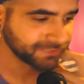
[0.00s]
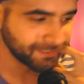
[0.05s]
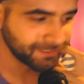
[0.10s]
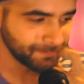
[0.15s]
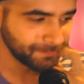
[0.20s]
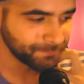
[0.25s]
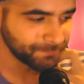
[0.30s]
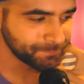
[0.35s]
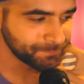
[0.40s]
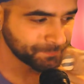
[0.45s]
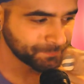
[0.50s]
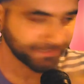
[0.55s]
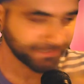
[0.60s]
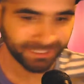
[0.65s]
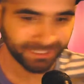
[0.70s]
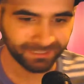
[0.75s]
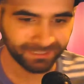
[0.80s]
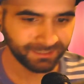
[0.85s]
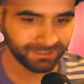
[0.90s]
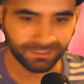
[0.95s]

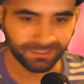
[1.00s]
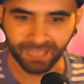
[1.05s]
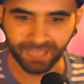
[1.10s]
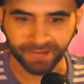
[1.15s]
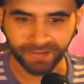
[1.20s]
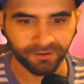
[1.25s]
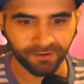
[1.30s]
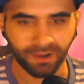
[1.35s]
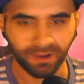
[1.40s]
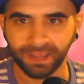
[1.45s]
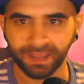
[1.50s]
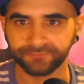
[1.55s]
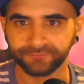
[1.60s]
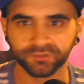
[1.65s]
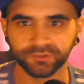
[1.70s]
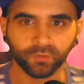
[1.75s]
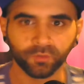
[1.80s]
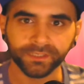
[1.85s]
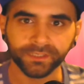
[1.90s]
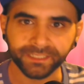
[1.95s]
I don't know. I have
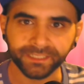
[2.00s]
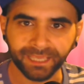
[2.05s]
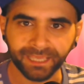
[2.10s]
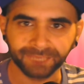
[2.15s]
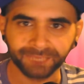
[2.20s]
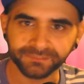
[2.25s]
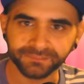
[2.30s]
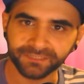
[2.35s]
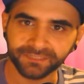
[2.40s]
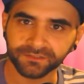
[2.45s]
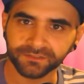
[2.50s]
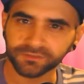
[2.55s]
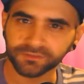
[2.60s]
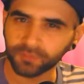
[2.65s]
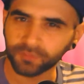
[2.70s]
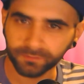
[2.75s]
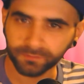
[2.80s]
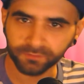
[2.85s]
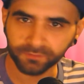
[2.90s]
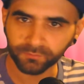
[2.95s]
20 games here,
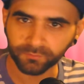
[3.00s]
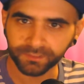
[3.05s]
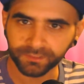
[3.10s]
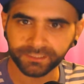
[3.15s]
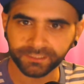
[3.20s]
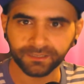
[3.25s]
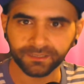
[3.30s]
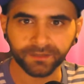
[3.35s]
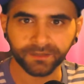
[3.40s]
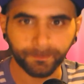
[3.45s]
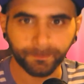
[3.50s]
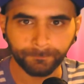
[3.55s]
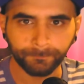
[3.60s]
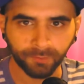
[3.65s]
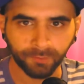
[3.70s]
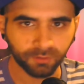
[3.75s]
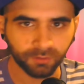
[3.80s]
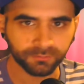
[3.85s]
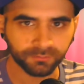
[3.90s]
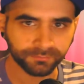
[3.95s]
so I'm gonna
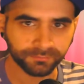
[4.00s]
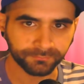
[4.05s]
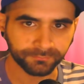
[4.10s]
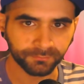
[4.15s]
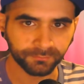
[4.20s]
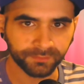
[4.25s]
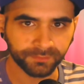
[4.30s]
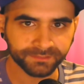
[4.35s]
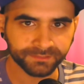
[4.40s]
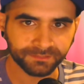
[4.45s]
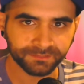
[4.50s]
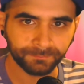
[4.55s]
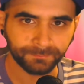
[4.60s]
burn through this.